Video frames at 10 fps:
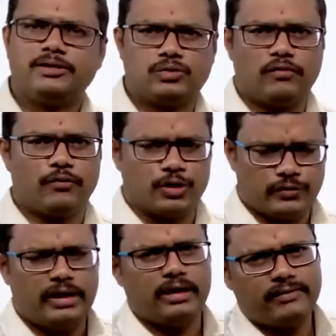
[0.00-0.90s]
So, of course,
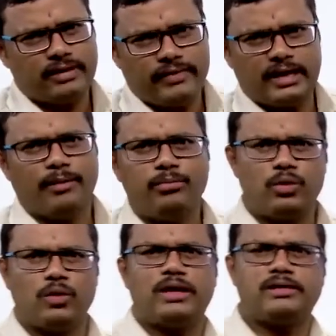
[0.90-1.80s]
whenever we come to
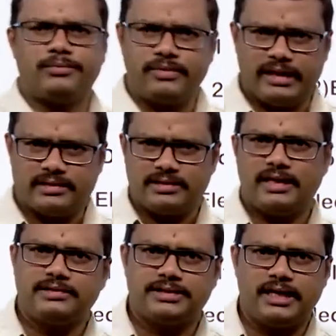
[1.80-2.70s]
know that something is there
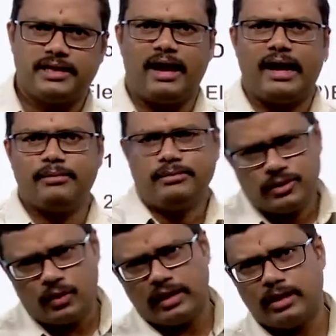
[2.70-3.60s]
inside the atom,
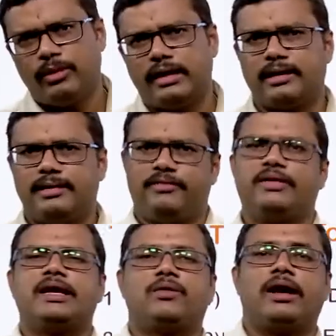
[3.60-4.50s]
so automatically we
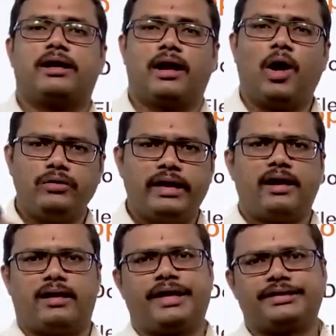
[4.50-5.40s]
require how they
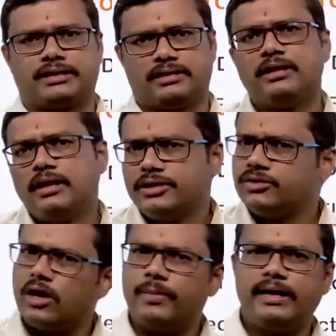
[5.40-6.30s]
are arranged.
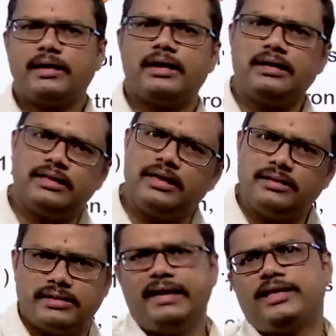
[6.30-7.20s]
So, automatically
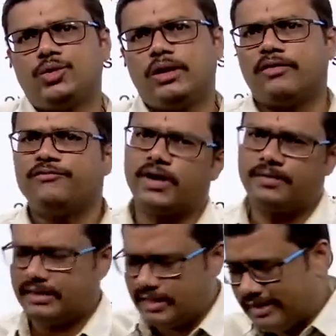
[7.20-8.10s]
the scientists will come
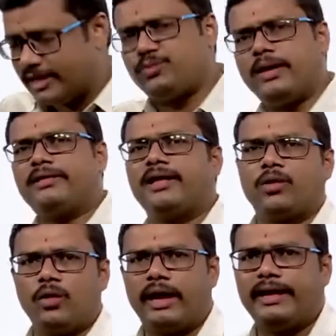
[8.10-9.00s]
forward and they will explain their
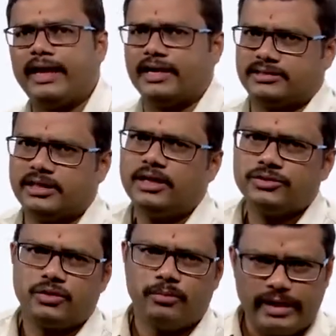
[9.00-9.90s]
own ideas.
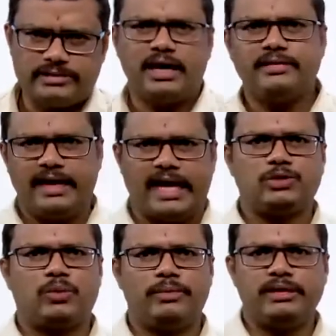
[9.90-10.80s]
So, based on their
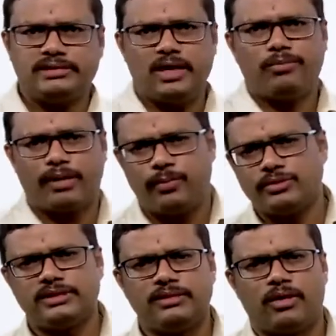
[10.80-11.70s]
experiments they have
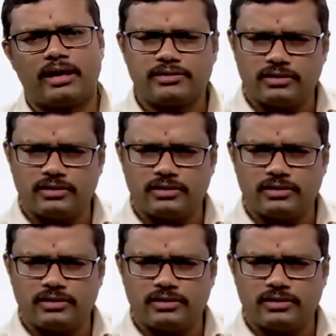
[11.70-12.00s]
proposed the model.